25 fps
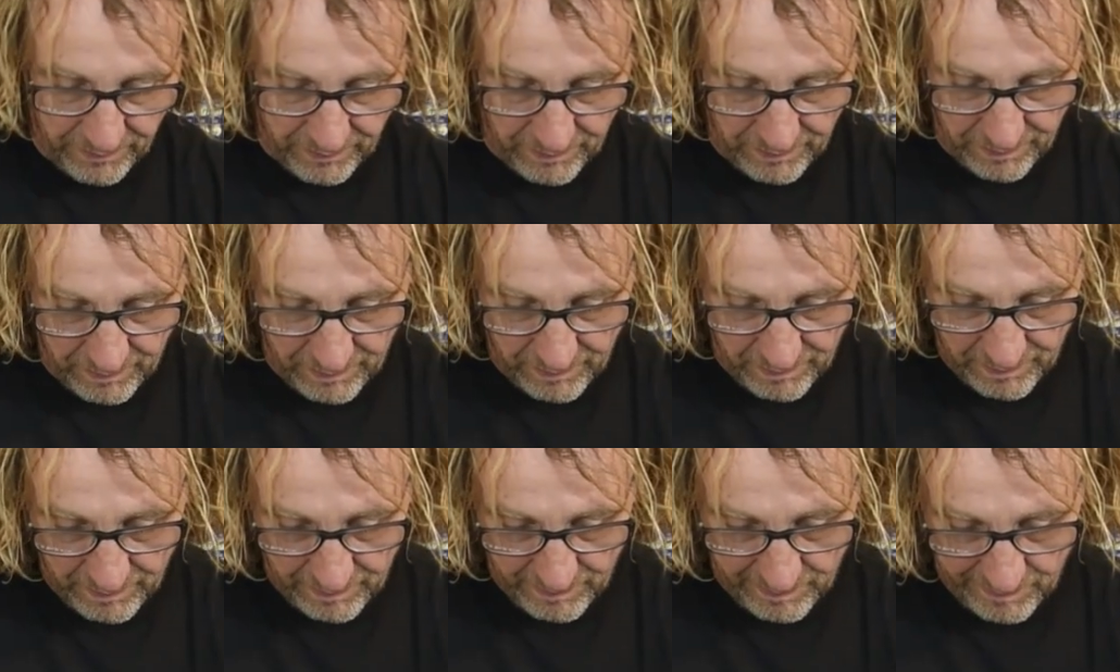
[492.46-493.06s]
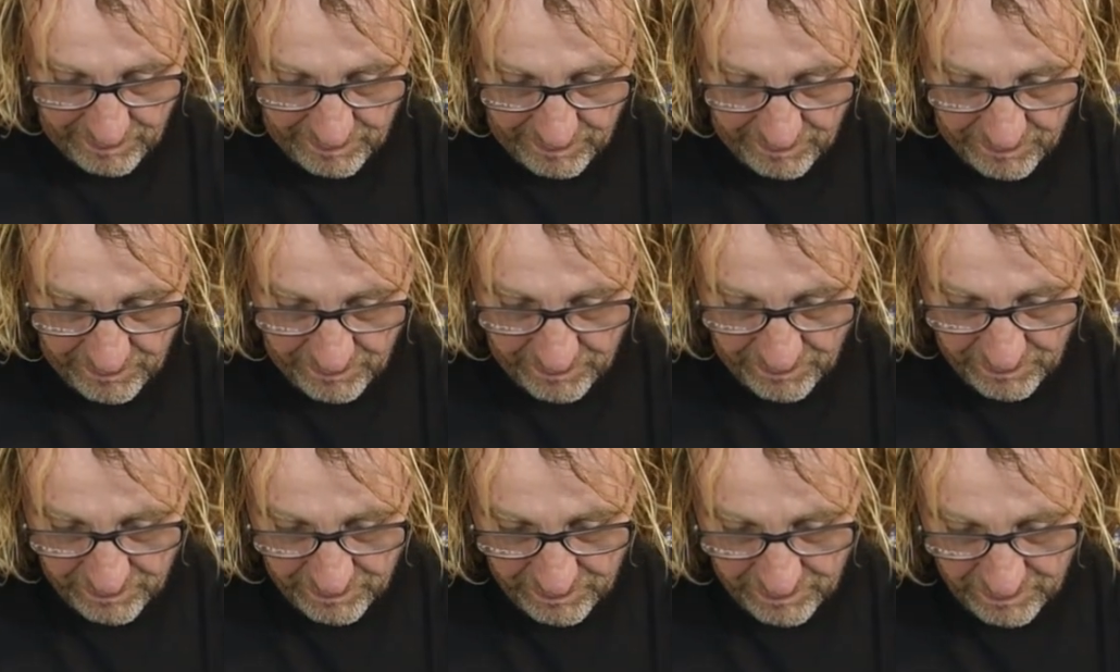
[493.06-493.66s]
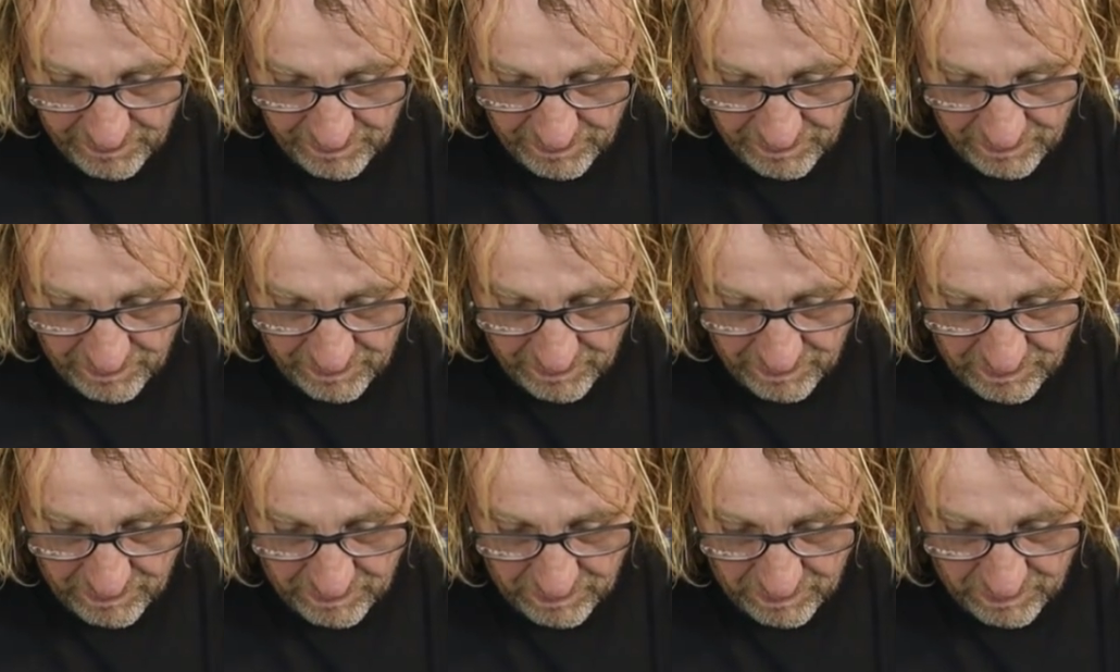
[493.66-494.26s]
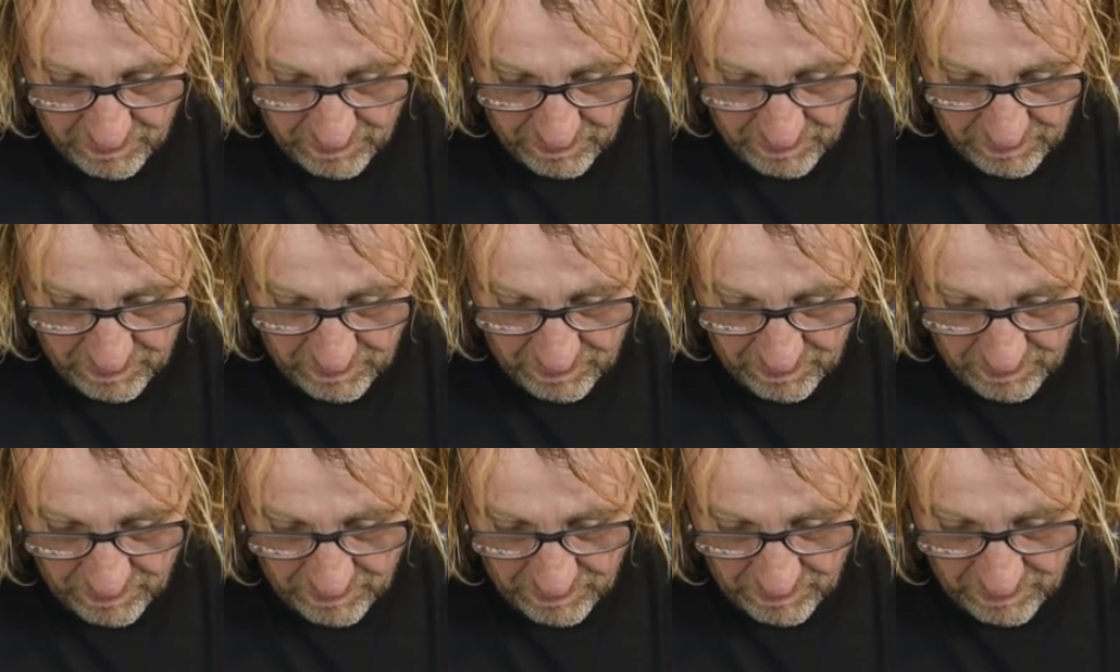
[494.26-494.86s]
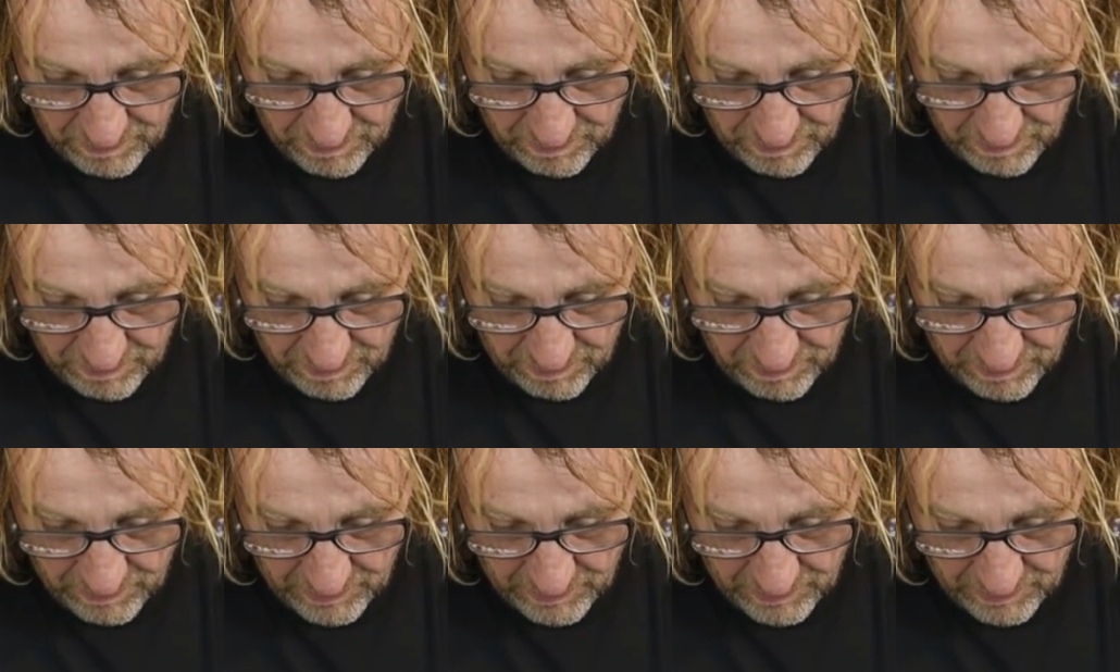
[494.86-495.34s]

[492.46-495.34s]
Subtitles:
Nothing is said.